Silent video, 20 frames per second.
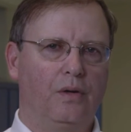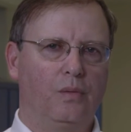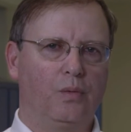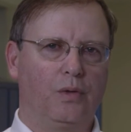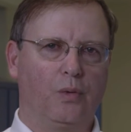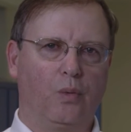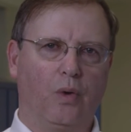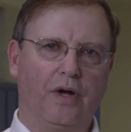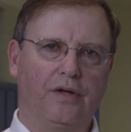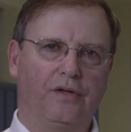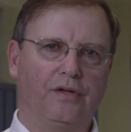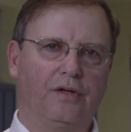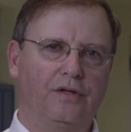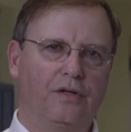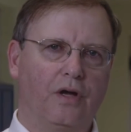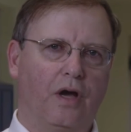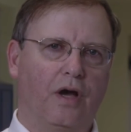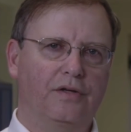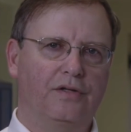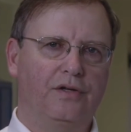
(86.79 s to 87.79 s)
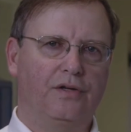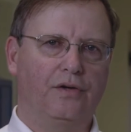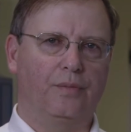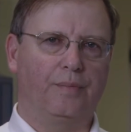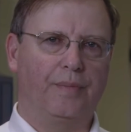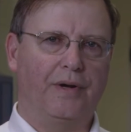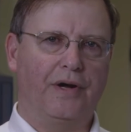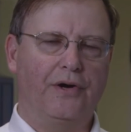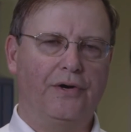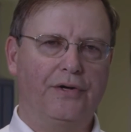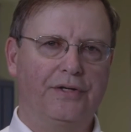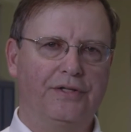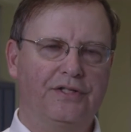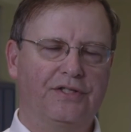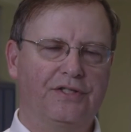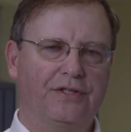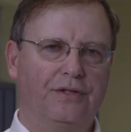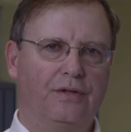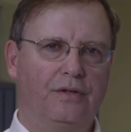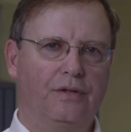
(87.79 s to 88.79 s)
We want you to talk to your
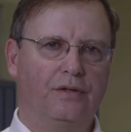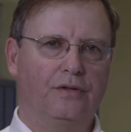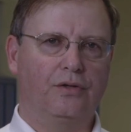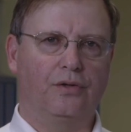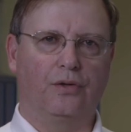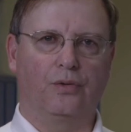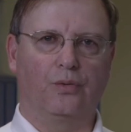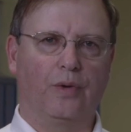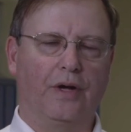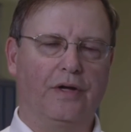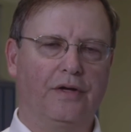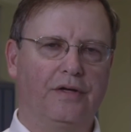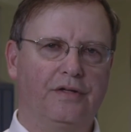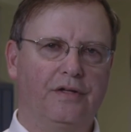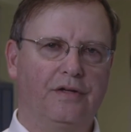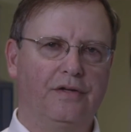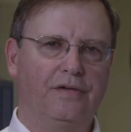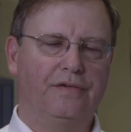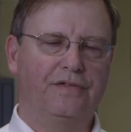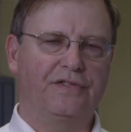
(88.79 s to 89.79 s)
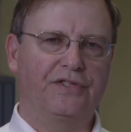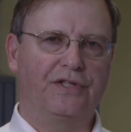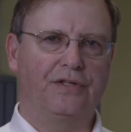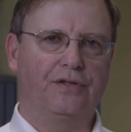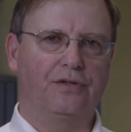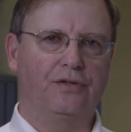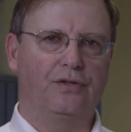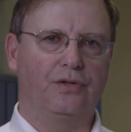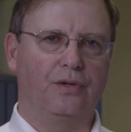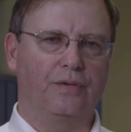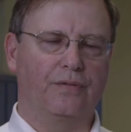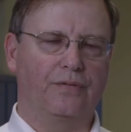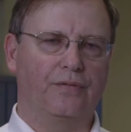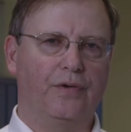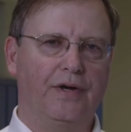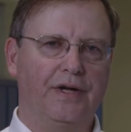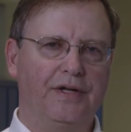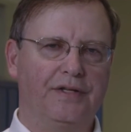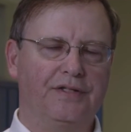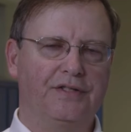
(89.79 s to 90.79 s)
parents, to your relatives, to your
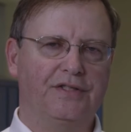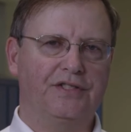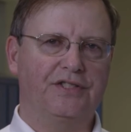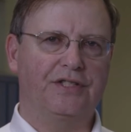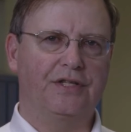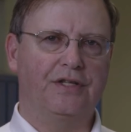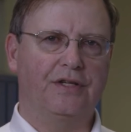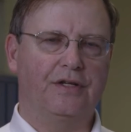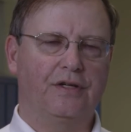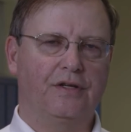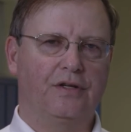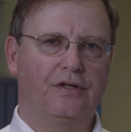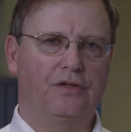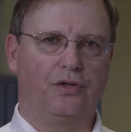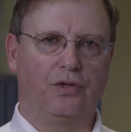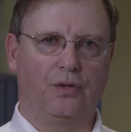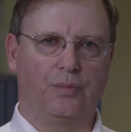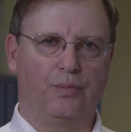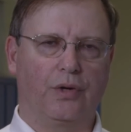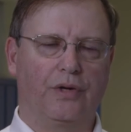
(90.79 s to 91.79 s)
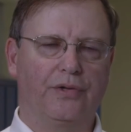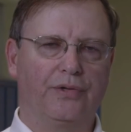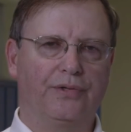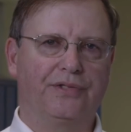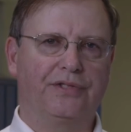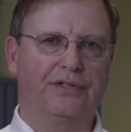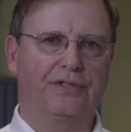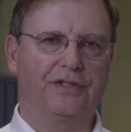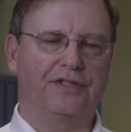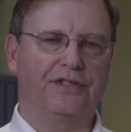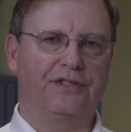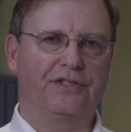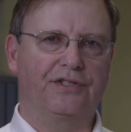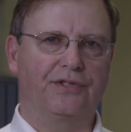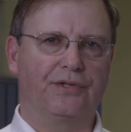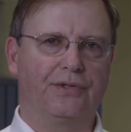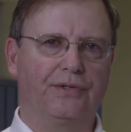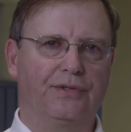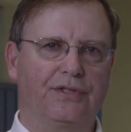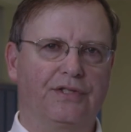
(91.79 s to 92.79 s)
friends, to your brothers and
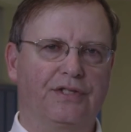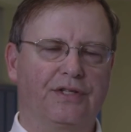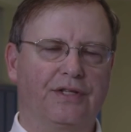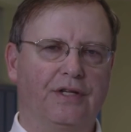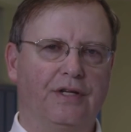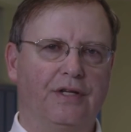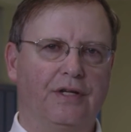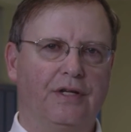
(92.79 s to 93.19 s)
sisters.